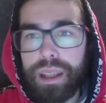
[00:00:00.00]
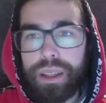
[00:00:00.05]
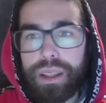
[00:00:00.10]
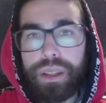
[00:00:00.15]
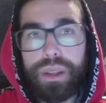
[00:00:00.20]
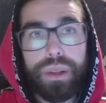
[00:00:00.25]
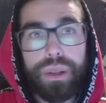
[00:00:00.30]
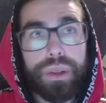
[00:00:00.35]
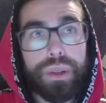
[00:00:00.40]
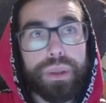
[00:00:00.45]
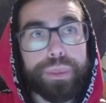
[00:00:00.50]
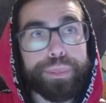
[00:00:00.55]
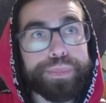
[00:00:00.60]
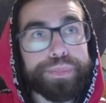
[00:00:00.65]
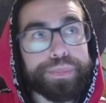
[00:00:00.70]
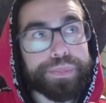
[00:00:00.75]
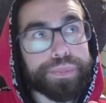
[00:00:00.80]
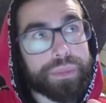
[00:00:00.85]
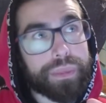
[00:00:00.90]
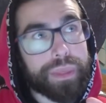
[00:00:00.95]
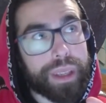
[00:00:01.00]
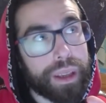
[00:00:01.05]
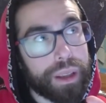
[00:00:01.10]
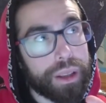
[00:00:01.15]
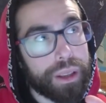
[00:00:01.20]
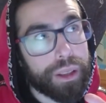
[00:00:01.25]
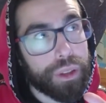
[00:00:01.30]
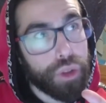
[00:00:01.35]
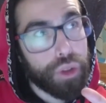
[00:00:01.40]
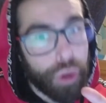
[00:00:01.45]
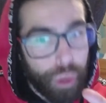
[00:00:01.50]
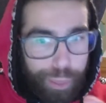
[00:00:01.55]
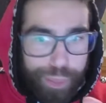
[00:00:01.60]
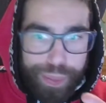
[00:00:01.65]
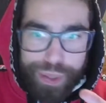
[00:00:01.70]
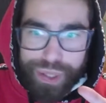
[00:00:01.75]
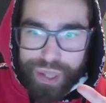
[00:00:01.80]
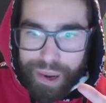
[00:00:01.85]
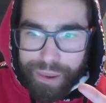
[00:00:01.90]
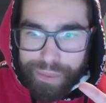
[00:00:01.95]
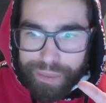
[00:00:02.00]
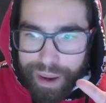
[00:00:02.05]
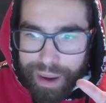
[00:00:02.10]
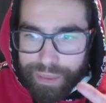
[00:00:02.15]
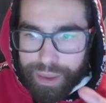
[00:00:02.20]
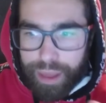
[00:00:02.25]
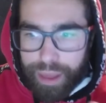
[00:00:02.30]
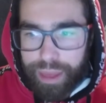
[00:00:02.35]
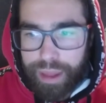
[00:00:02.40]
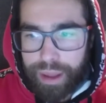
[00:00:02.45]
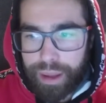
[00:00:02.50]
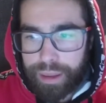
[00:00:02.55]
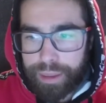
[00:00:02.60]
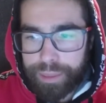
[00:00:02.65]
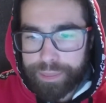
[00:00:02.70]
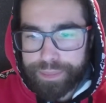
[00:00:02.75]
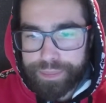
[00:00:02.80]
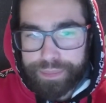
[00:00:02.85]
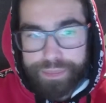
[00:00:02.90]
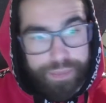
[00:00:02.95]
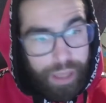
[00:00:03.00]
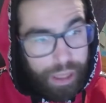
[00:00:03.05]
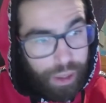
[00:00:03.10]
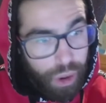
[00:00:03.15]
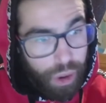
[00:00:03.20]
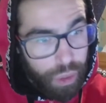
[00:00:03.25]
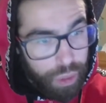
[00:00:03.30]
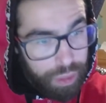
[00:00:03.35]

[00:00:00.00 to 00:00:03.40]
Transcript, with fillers: You you observe everything. You know,